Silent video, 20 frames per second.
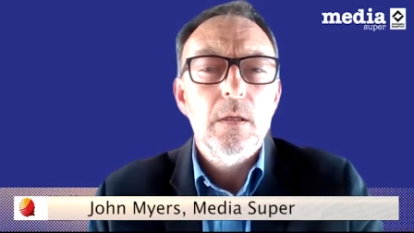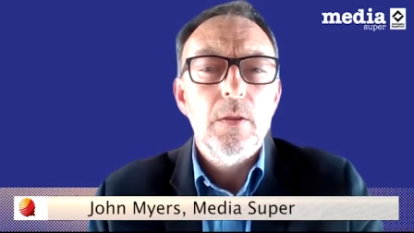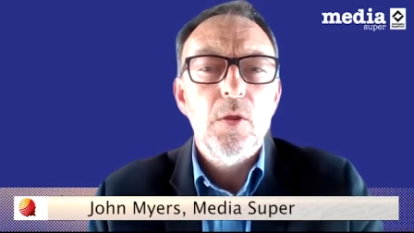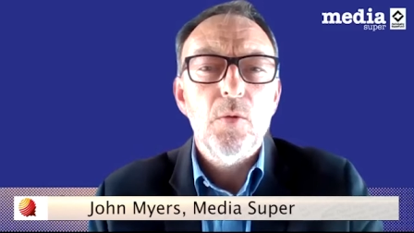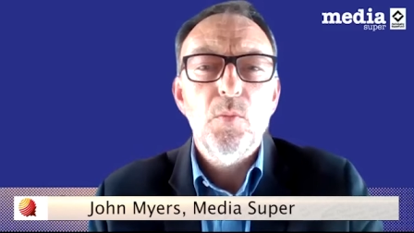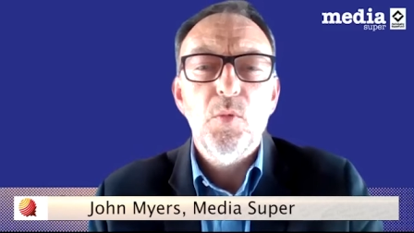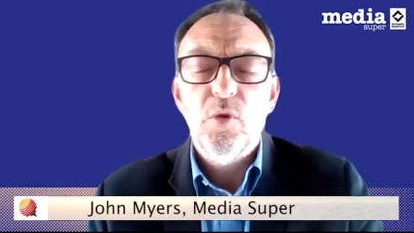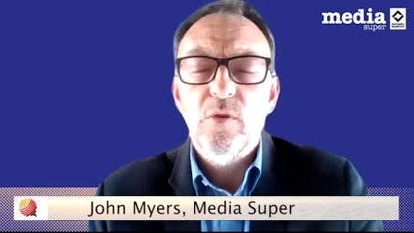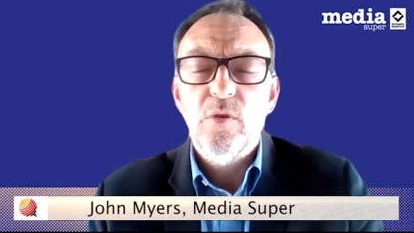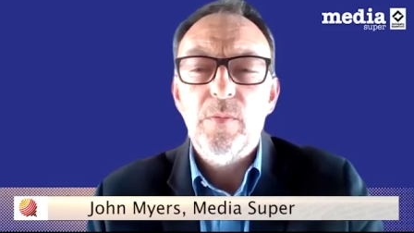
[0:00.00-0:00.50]
the
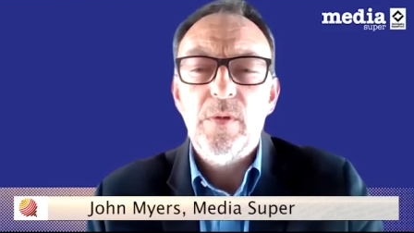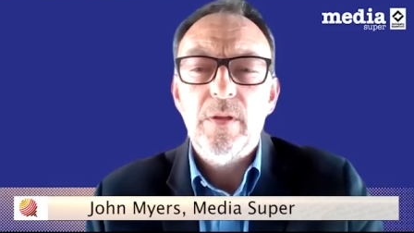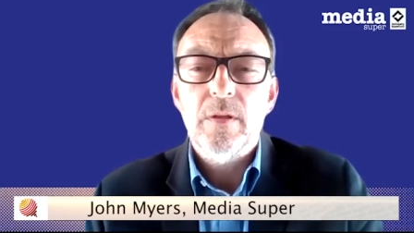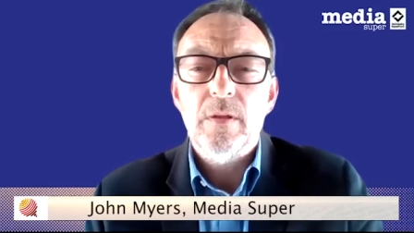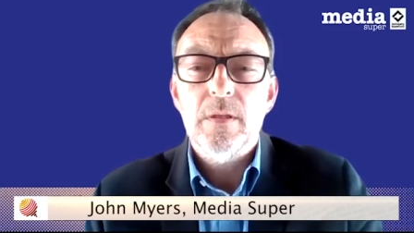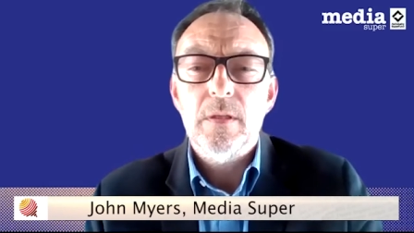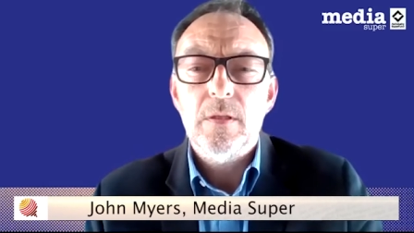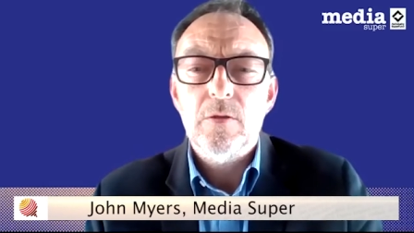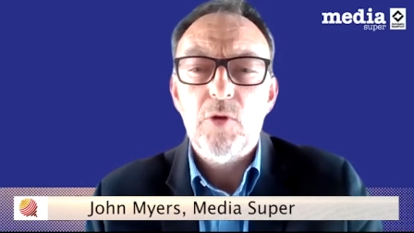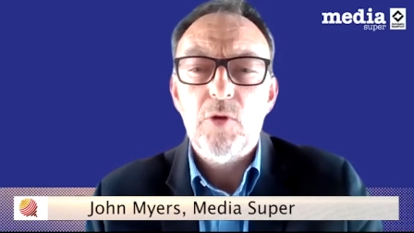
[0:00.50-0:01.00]
movement, the
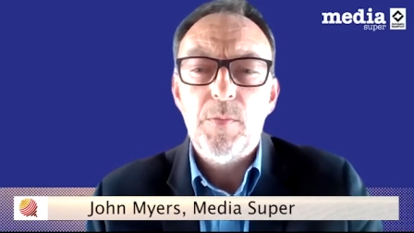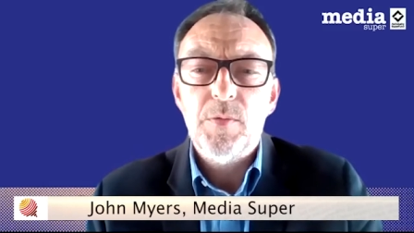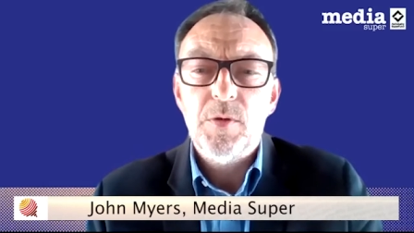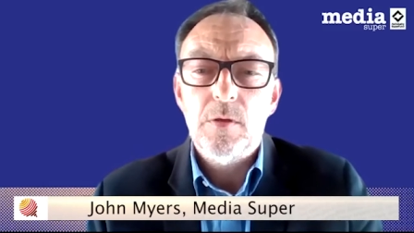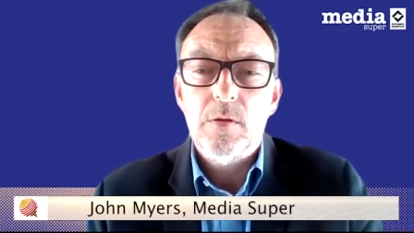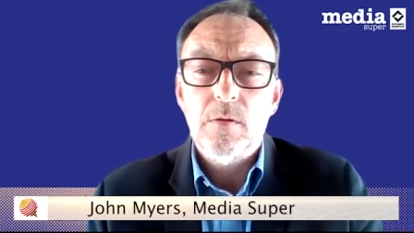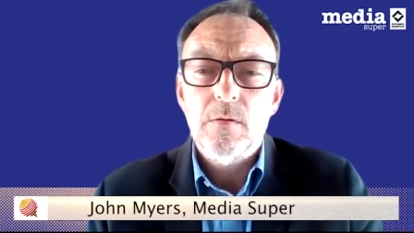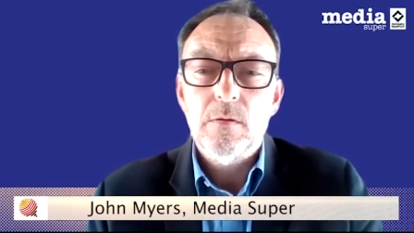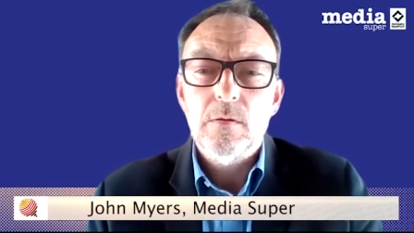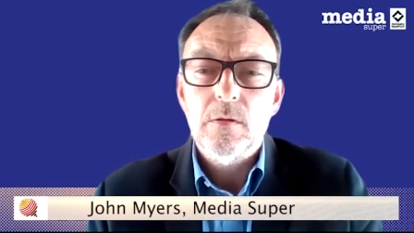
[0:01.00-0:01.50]

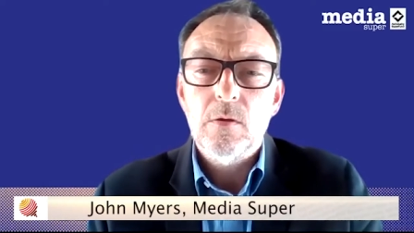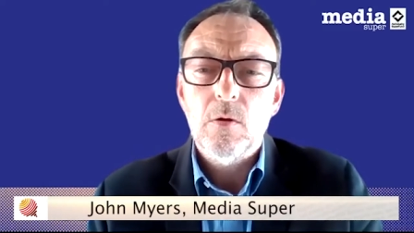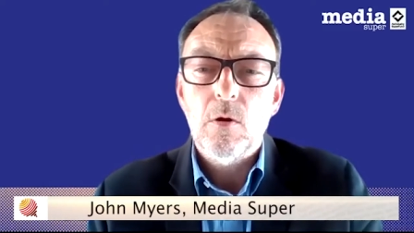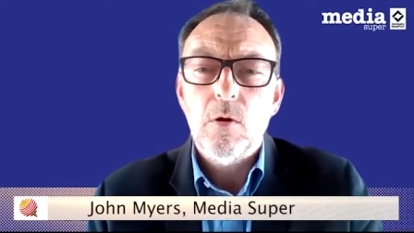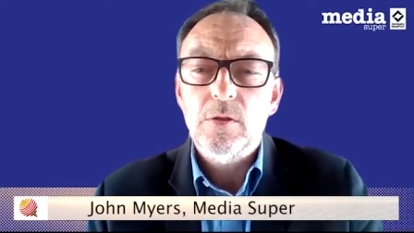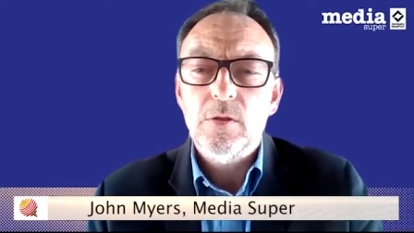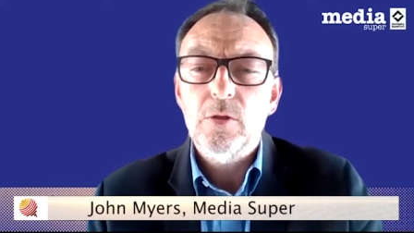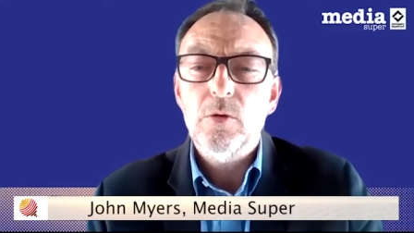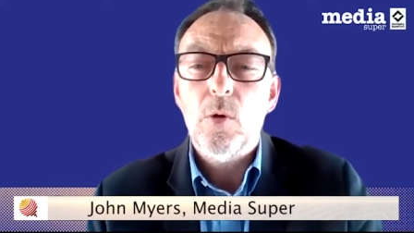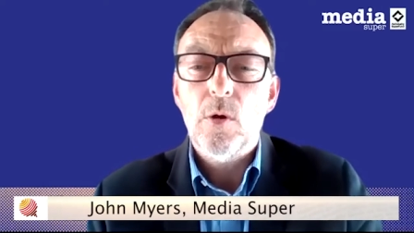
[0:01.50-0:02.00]
disruption to,
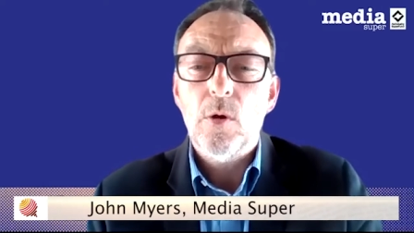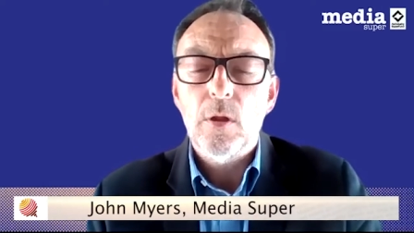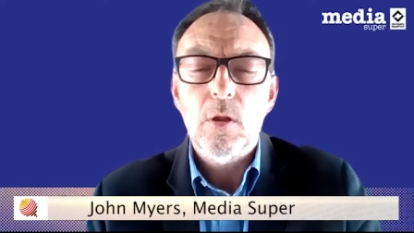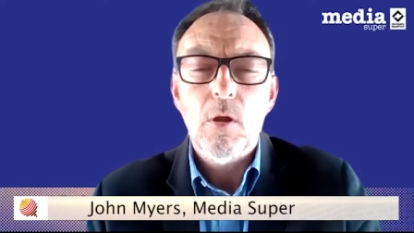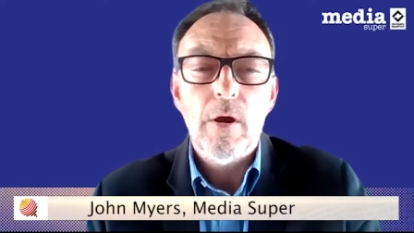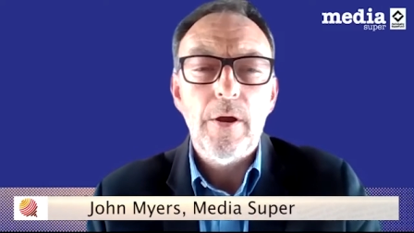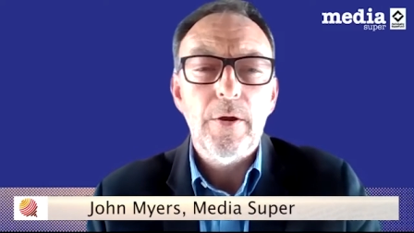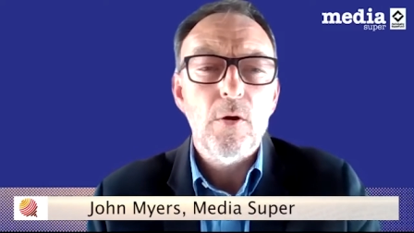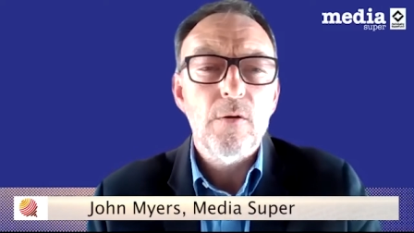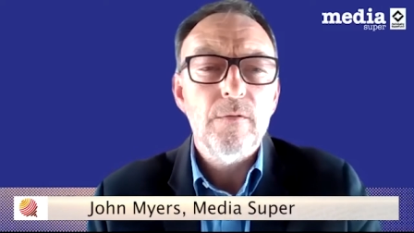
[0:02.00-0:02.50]
to
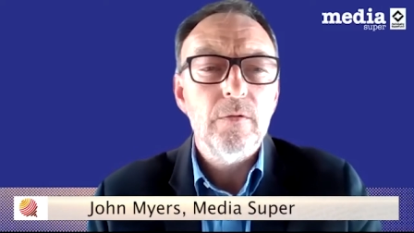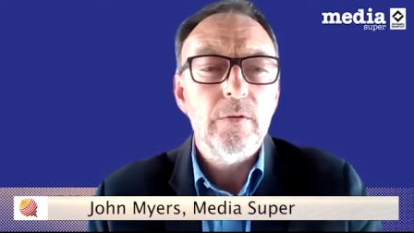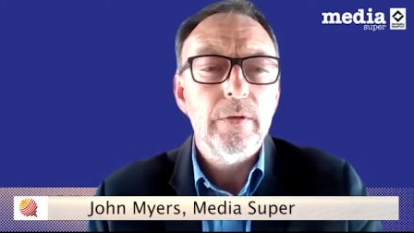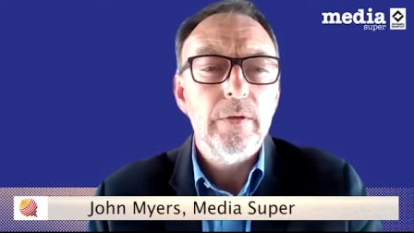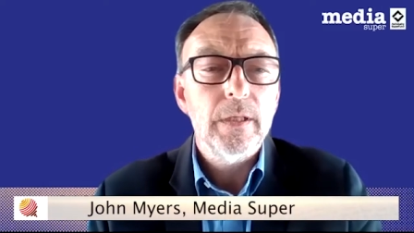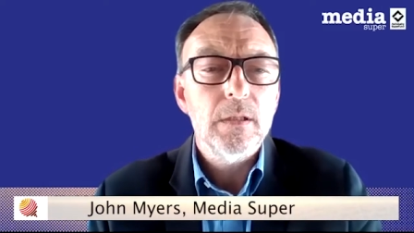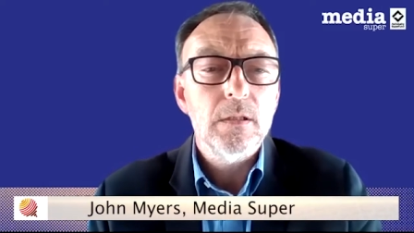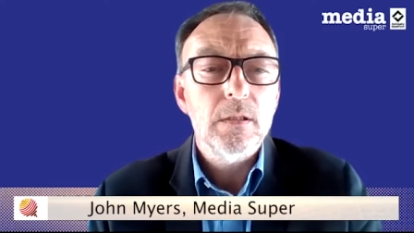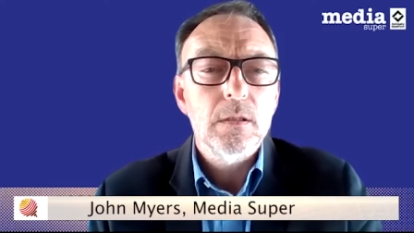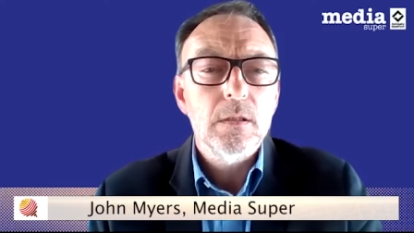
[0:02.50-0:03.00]
online
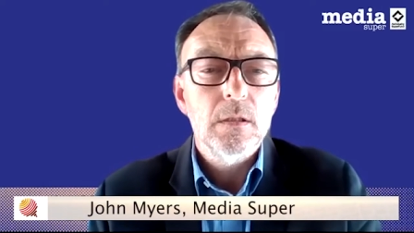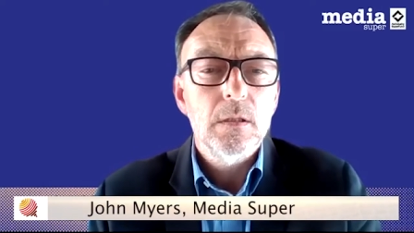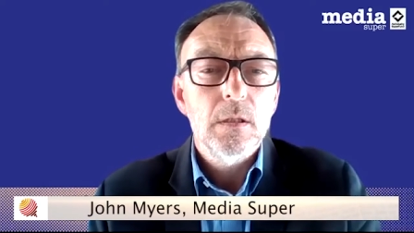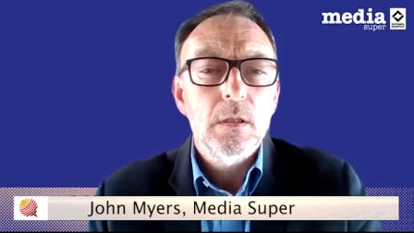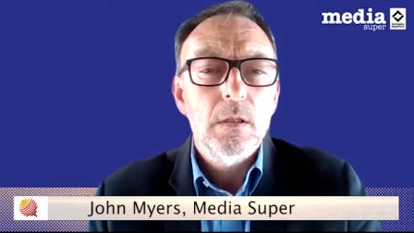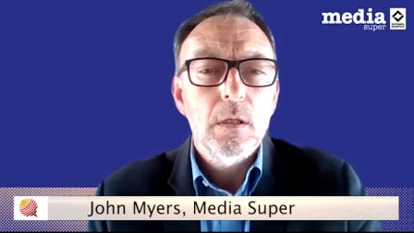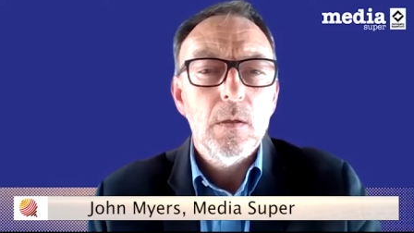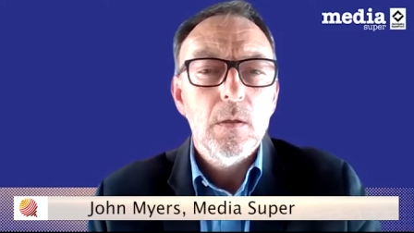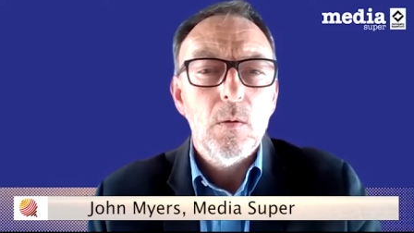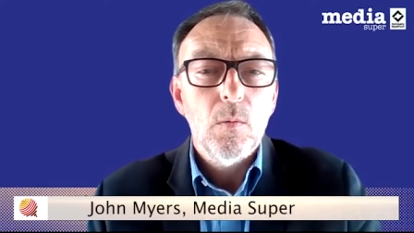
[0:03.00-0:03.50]
offerings.
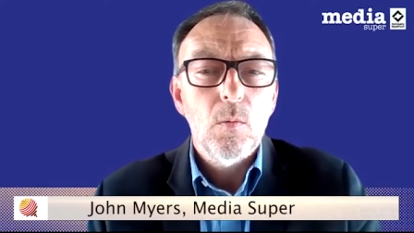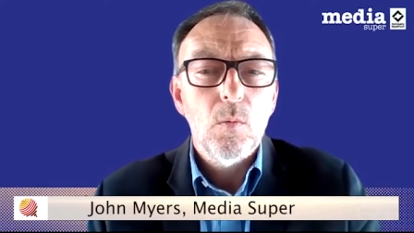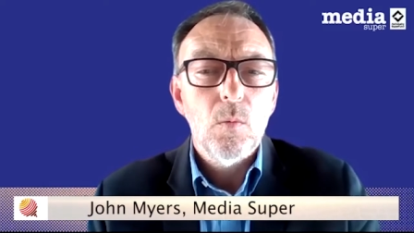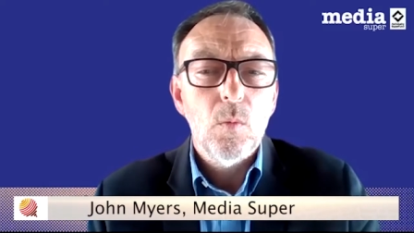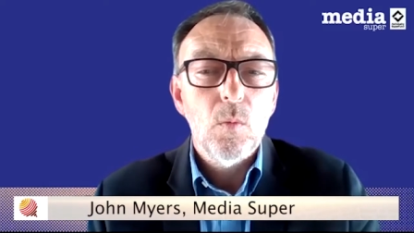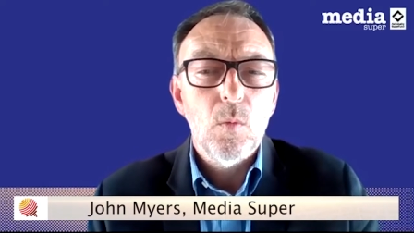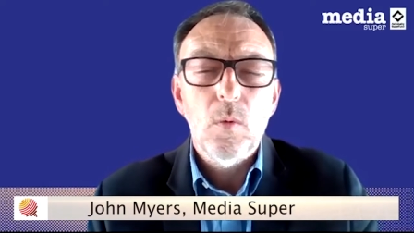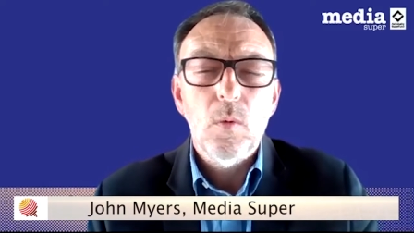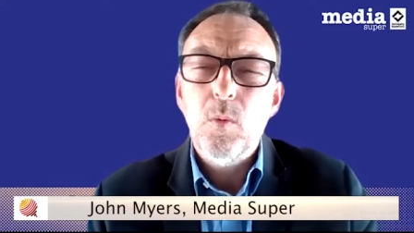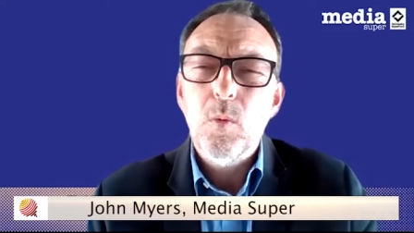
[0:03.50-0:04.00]

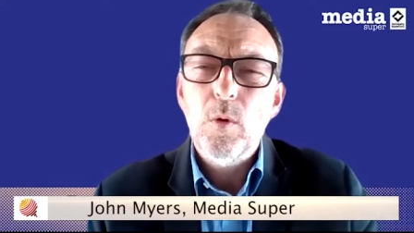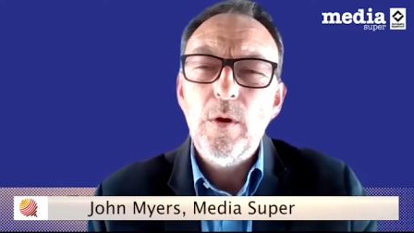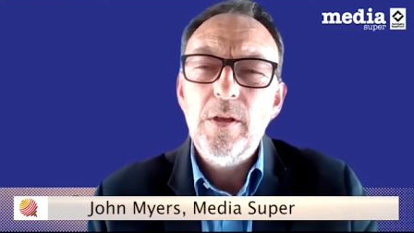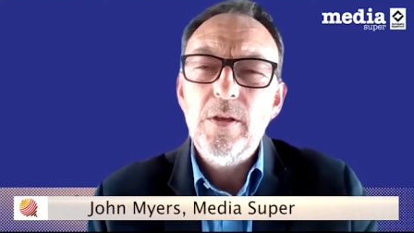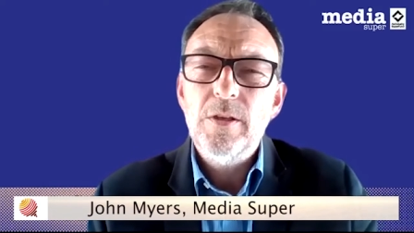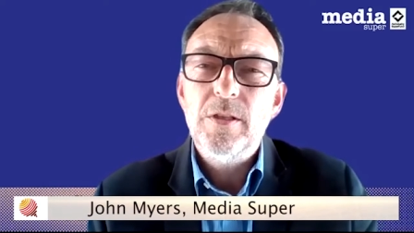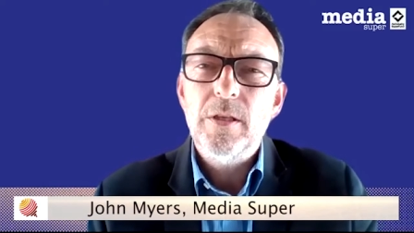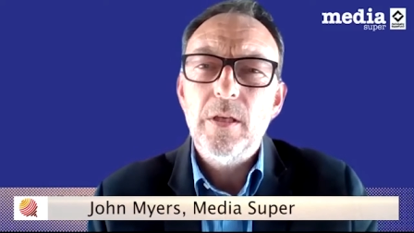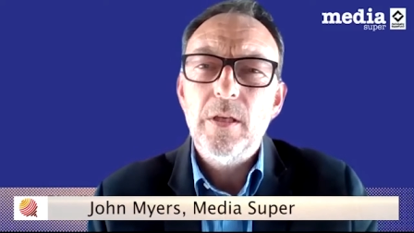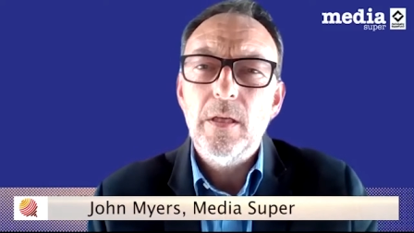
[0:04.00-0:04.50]
What do you
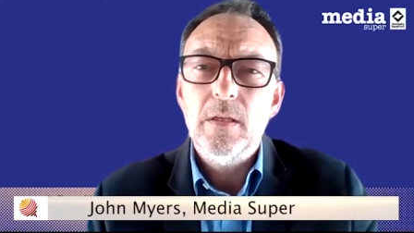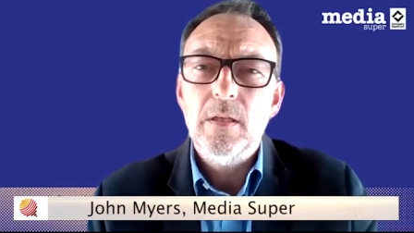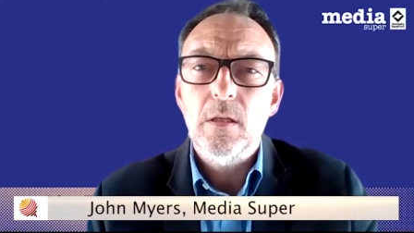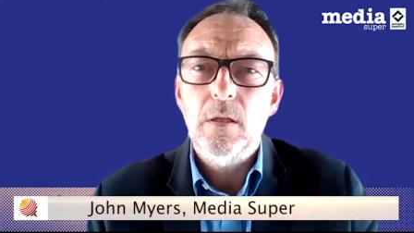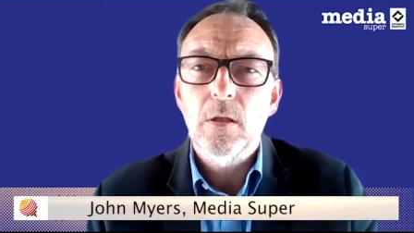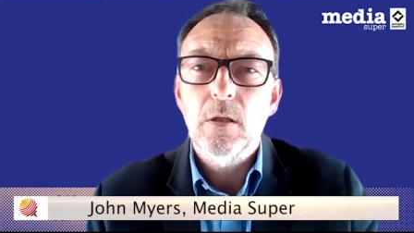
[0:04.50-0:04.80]
see is the